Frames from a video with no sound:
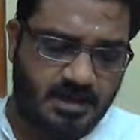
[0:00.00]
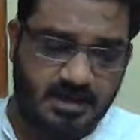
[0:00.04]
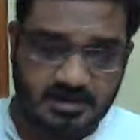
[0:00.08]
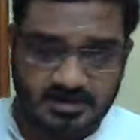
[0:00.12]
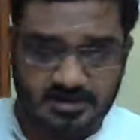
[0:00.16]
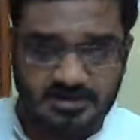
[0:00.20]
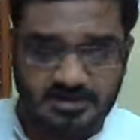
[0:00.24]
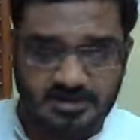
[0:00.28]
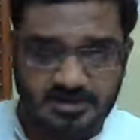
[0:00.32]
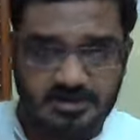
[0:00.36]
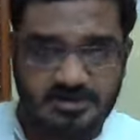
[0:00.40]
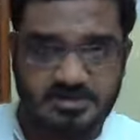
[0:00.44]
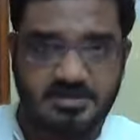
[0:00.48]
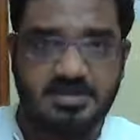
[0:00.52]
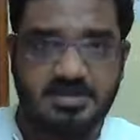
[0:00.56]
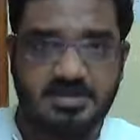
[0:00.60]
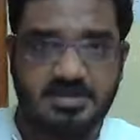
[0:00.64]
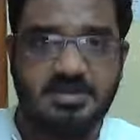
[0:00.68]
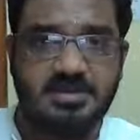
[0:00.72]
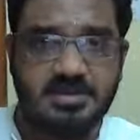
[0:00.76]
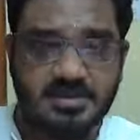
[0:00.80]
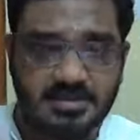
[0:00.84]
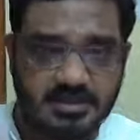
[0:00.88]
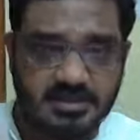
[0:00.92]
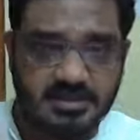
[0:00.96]
And
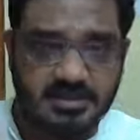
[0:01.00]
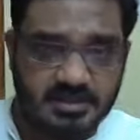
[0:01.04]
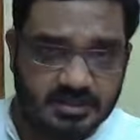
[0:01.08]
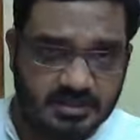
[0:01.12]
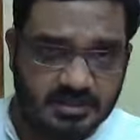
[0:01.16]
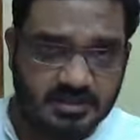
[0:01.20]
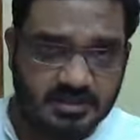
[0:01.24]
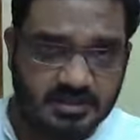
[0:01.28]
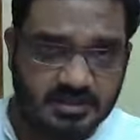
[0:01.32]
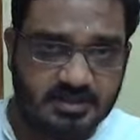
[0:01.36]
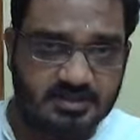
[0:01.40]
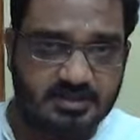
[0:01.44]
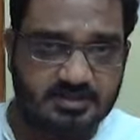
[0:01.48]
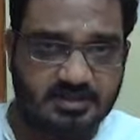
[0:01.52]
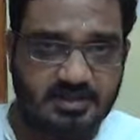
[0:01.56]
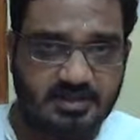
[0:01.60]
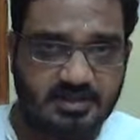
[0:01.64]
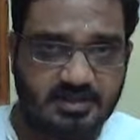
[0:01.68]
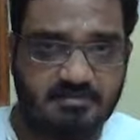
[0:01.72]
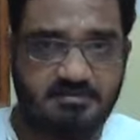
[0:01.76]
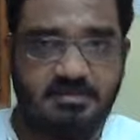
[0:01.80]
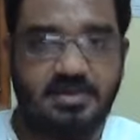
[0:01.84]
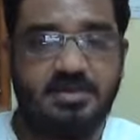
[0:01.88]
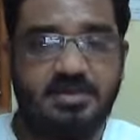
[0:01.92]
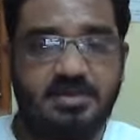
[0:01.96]
she in the
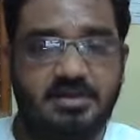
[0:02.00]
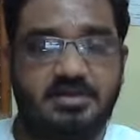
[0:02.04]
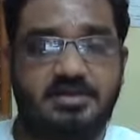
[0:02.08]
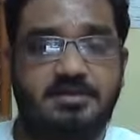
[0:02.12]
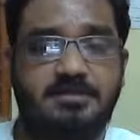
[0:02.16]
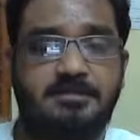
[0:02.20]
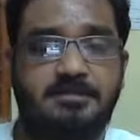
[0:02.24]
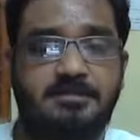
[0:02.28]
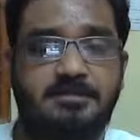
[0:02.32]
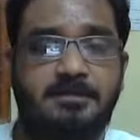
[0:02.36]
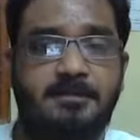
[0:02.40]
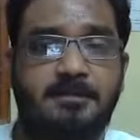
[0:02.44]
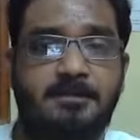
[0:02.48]
same manner.